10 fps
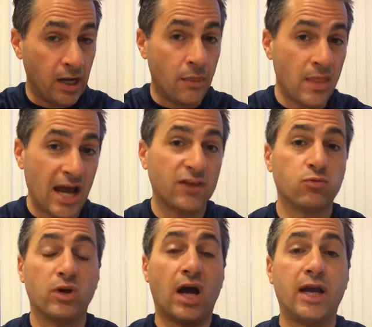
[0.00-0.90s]
And that's
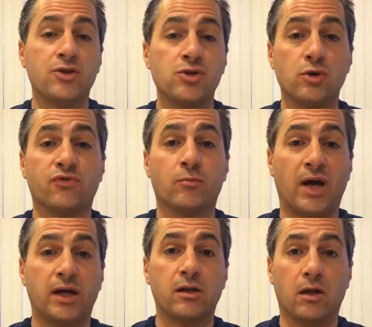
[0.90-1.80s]
what I do for
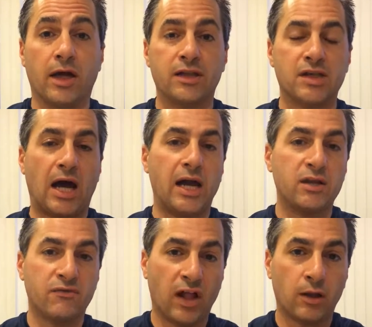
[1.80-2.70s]
my clients. I
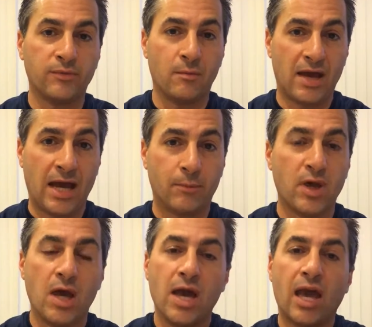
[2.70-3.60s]
develop the
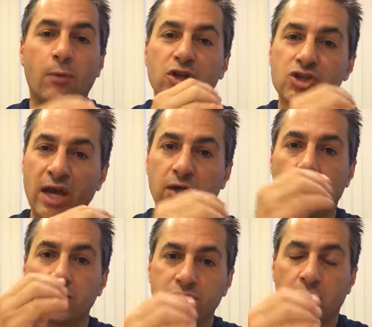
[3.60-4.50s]
map, and we check
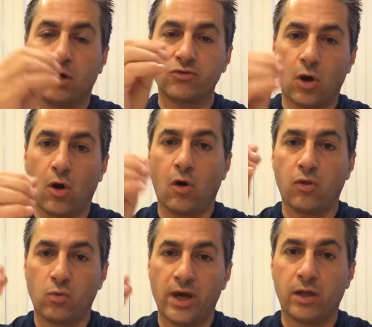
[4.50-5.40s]
ourselves all
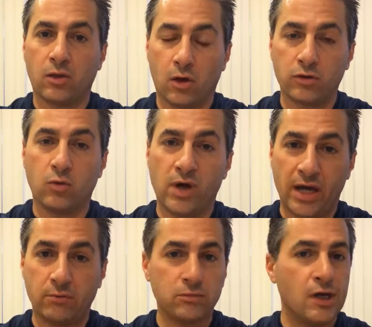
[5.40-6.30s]
the way along the
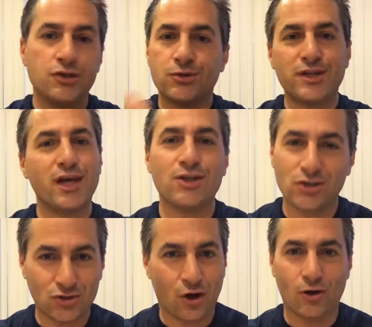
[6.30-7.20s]
way. So again, you
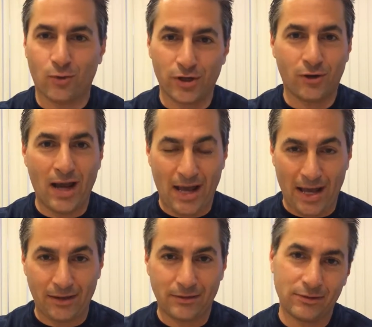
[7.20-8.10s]
start where you're
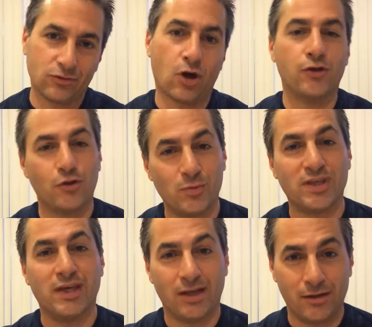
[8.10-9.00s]
at. You start in the
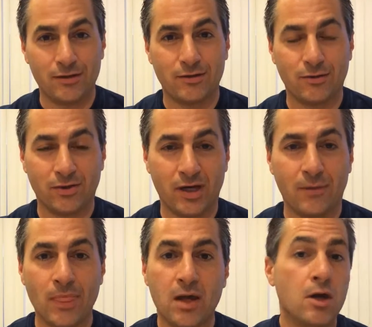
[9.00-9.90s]
beginning,
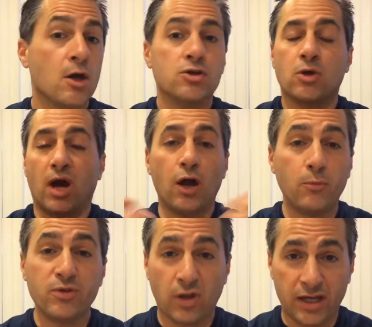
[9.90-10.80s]
okay? So I
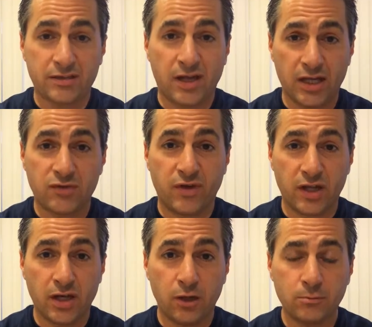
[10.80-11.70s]
hope you liked today's
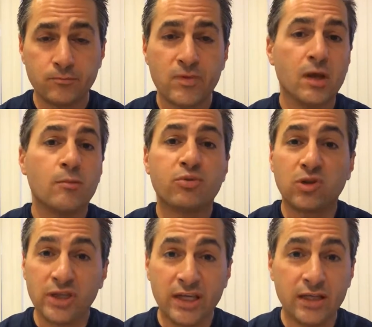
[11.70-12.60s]
video.
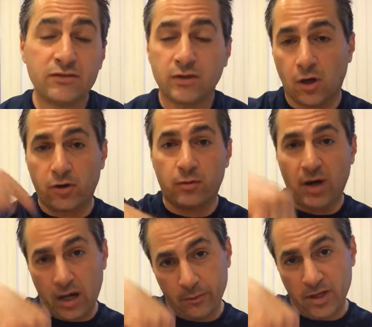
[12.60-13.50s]
Please go to the
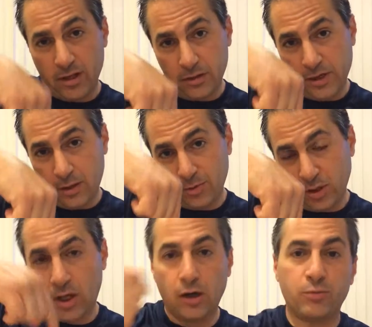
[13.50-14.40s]
bottom there, down
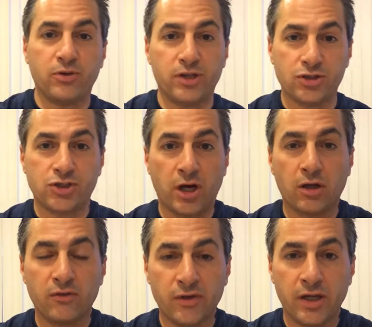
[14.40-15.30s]
below. Please share
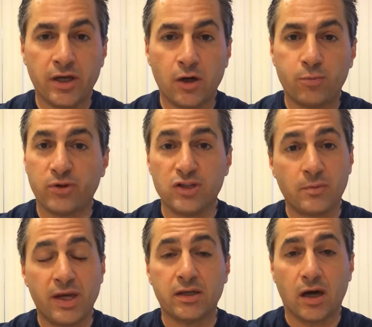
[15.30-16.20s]
the video. Please
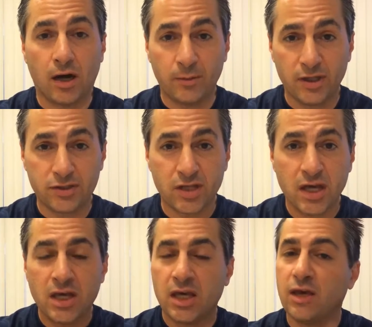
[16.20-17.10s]
make comments.
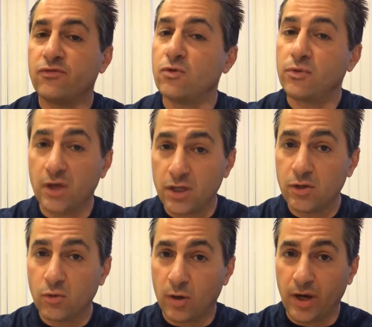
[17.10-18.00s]
If you think
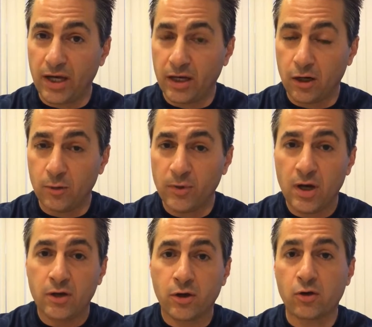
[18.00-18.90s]
you want my help,
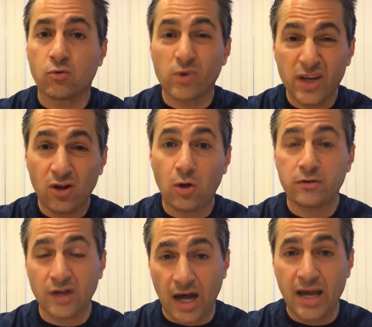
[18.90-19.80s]
go to
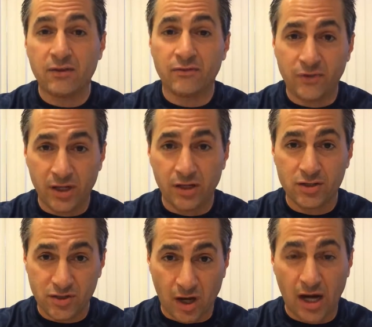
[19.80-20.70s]

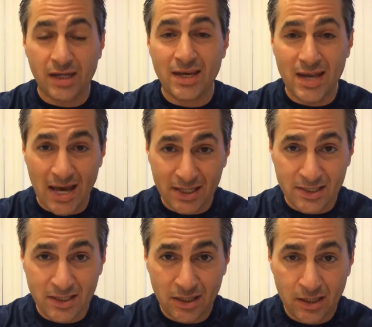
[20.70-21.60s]

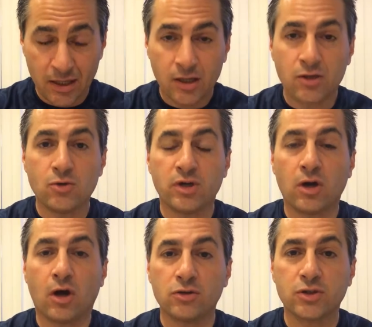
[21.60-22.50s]
realdietandfitness.net. You can
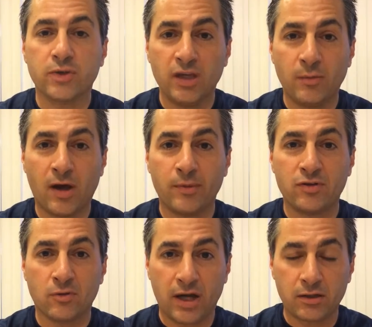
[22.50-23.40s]
also email me
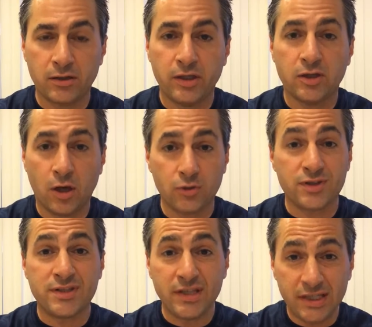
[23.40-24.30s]
directly,
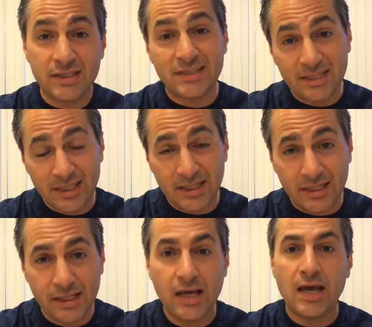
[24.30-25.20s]

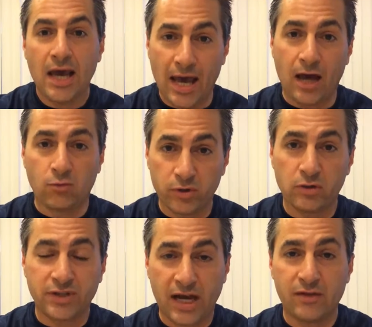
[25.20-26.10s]

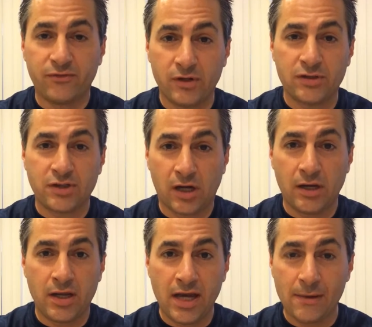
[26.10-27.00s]

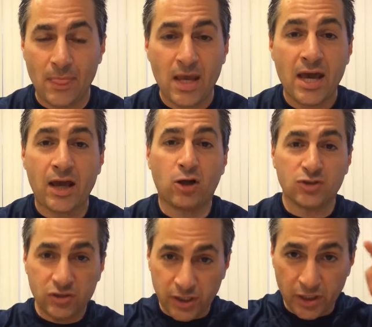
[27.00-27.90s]
CoachDZ@realdietandfitness.net, and I'll
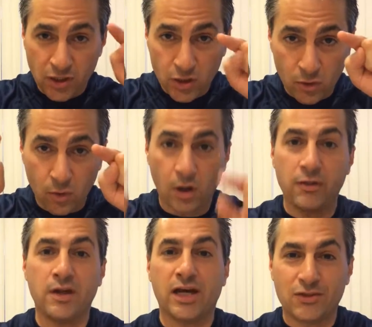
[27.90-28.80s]
see you on
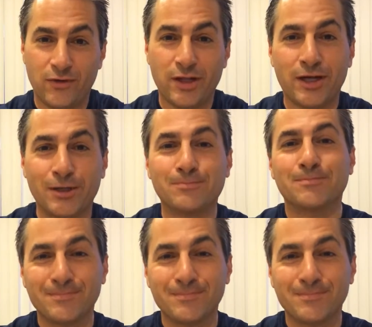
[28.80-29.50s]
the next video.